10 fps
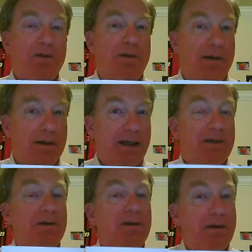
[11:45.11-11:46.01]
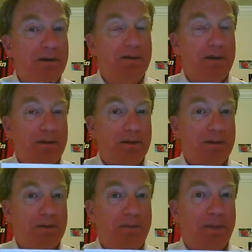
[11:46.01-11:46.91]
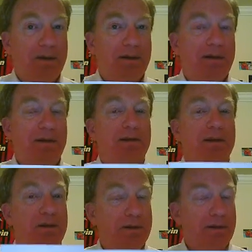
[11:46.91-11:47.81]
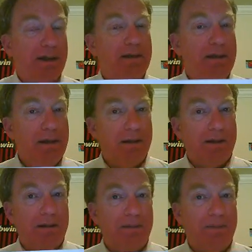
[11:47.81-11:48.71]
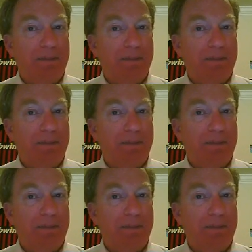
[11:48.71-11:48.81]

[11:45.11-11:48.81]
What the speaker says: The winner gets all the votes. The loser gets none.